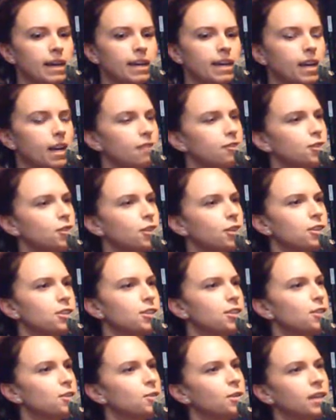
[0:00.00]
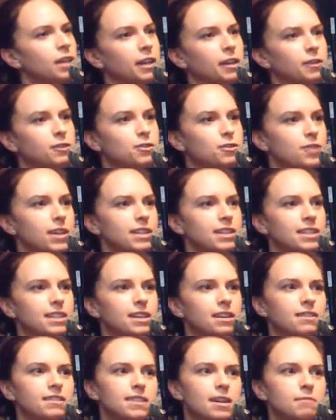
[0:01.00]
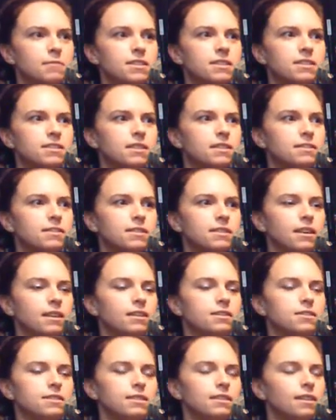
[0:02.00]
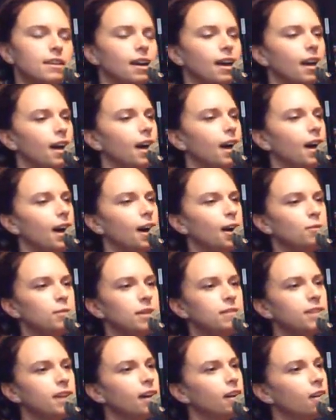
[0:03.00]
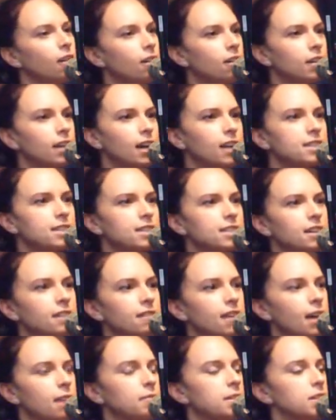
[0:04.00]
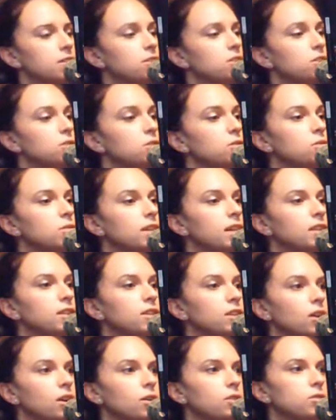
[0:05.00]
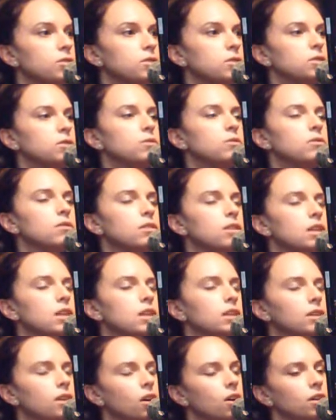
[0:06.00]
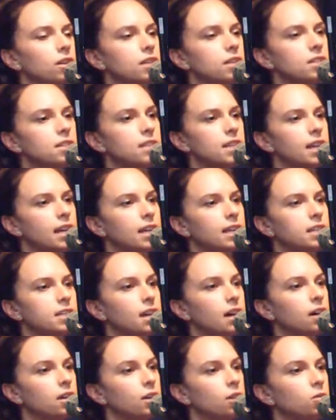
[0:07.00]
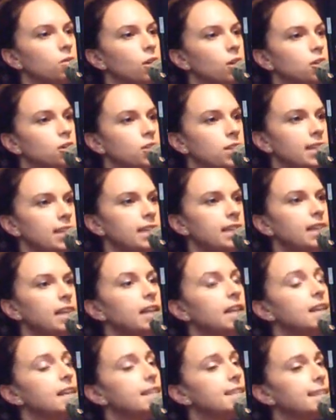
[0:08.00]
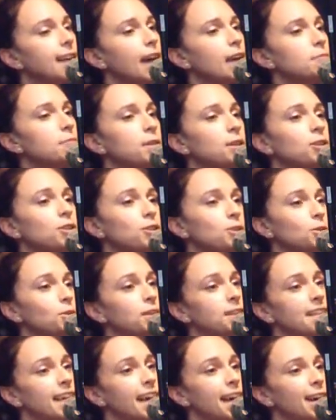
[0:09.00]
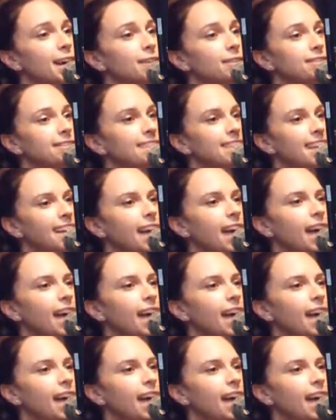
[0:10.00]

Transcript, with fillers: pay a cover charge at the door, and it goes straight to the Alzheimer's Association. We've got all kinds of stuff happening. So you can go to thelongestday.org, type in your town,